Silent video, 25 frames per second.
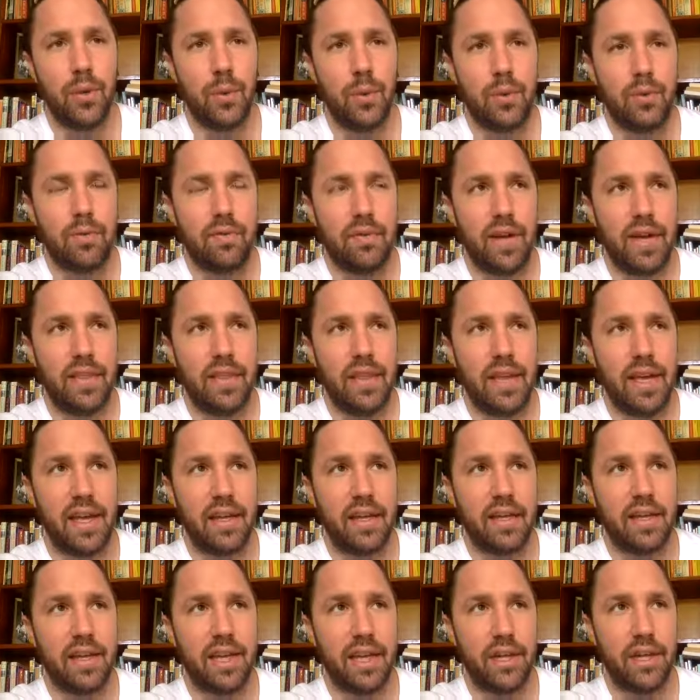We find that
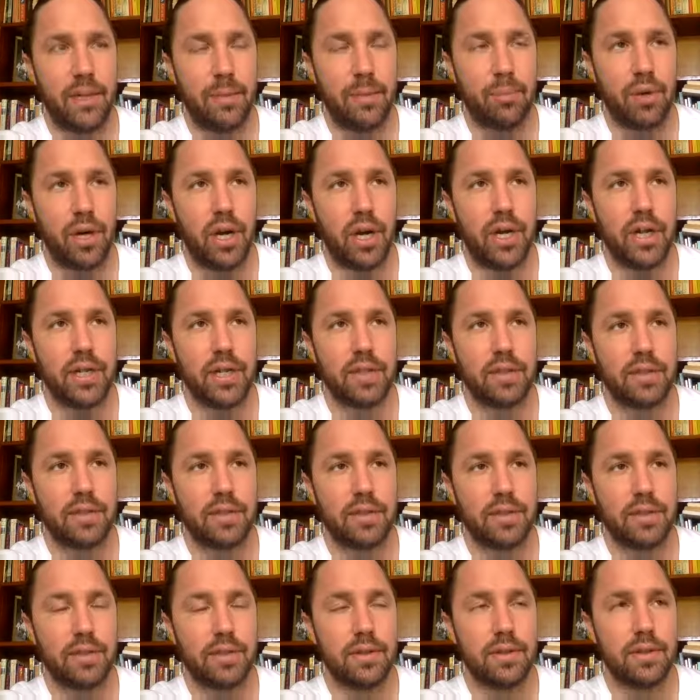in dairy
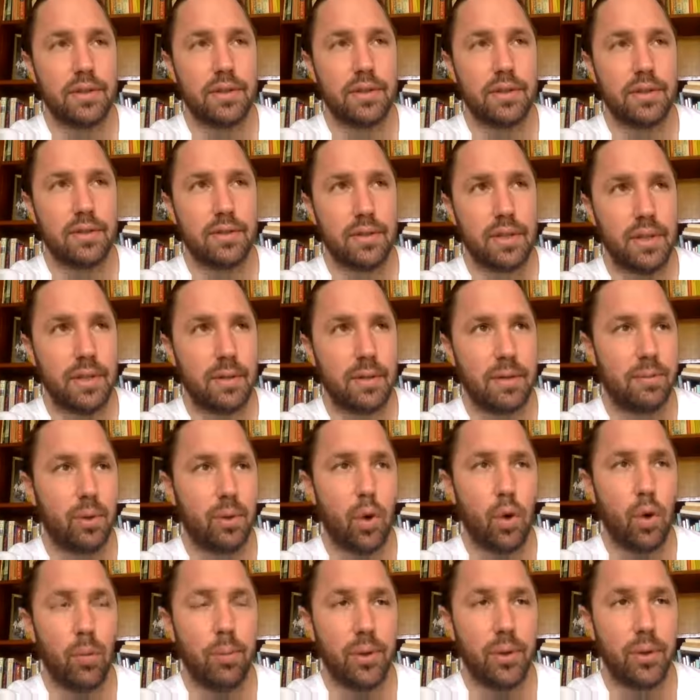products,
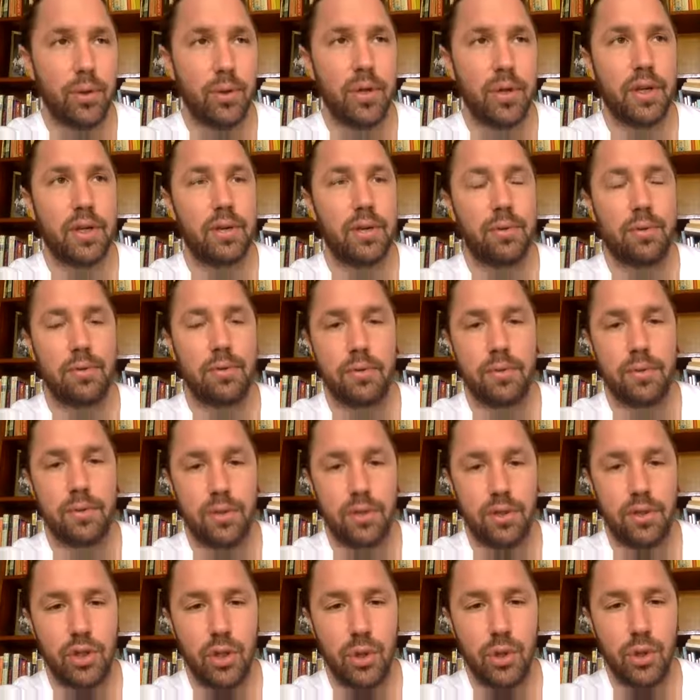whole milk,
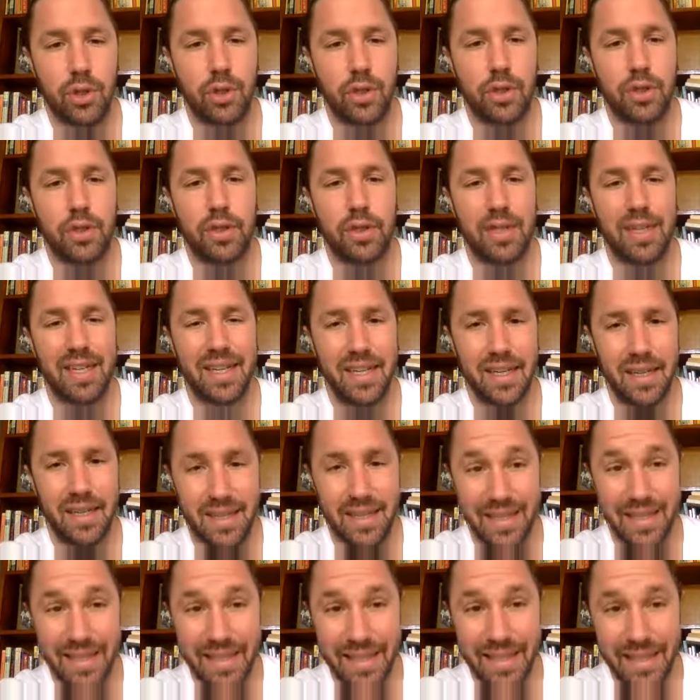yogurt,
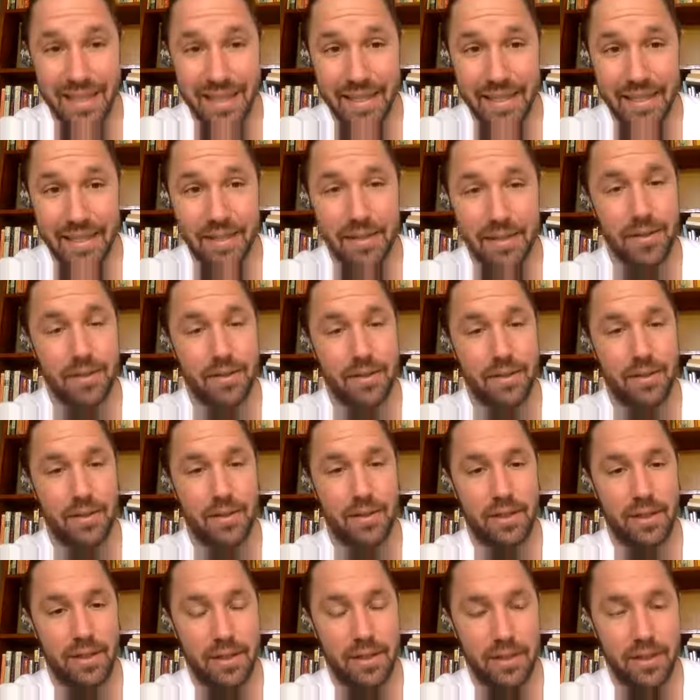ghee.
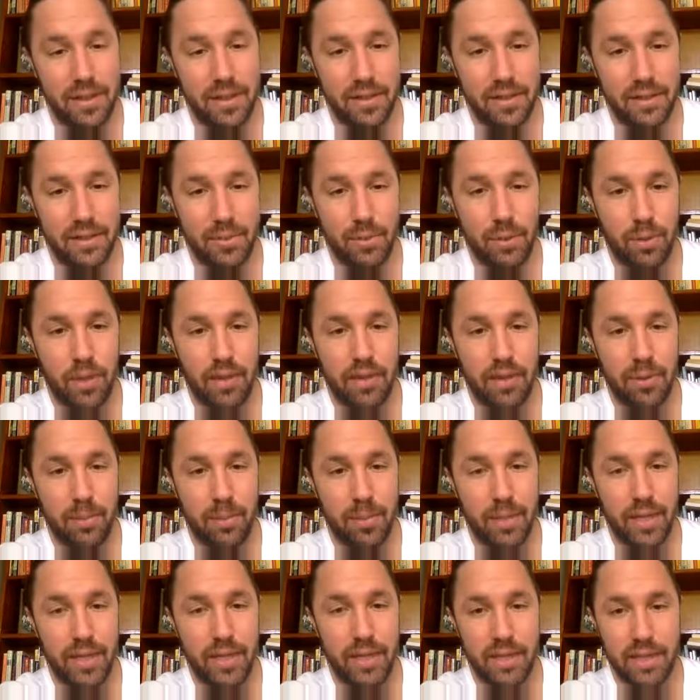Ghee is probably the
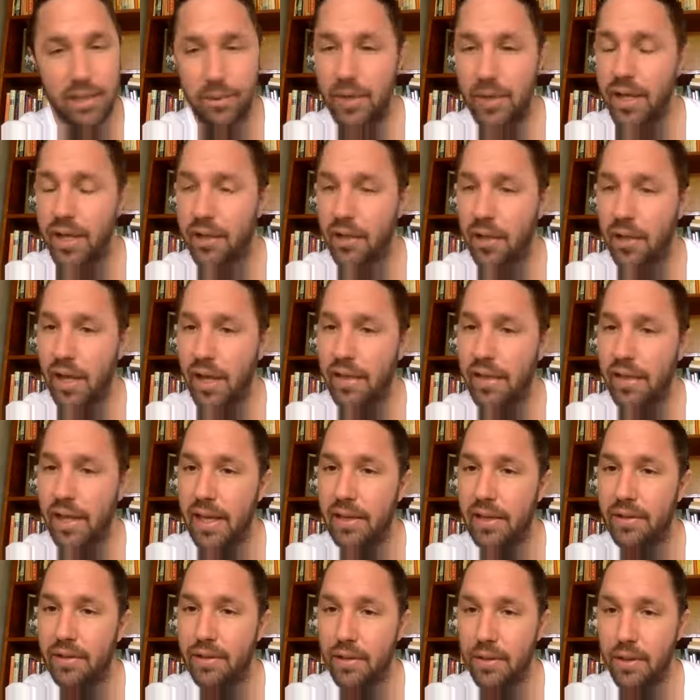best. I would underline
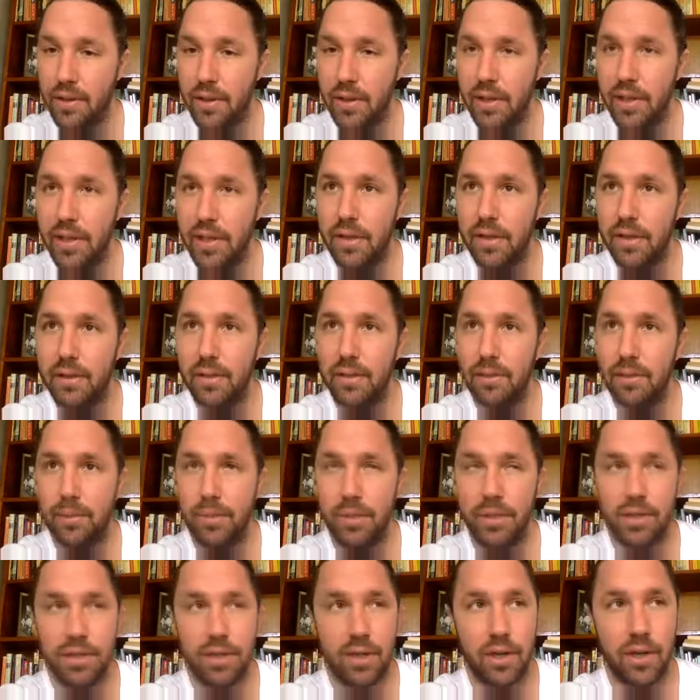that and circle it,
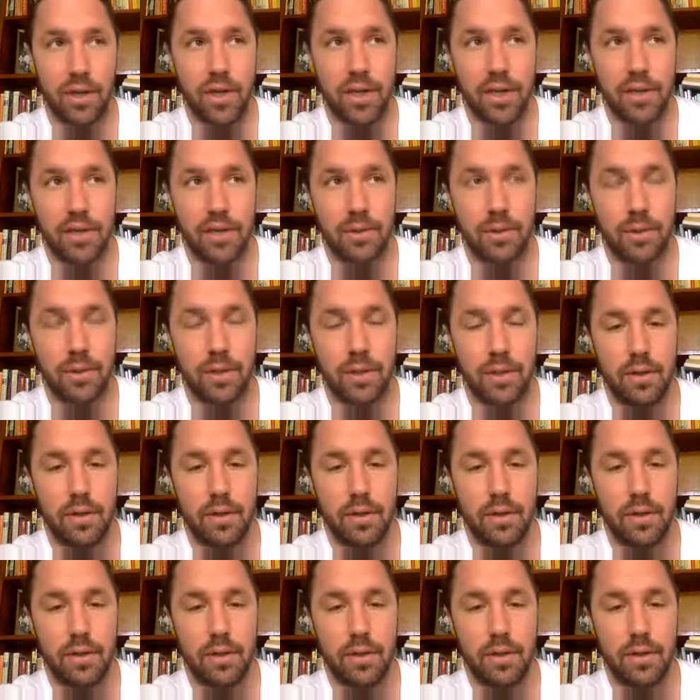put a star next to it.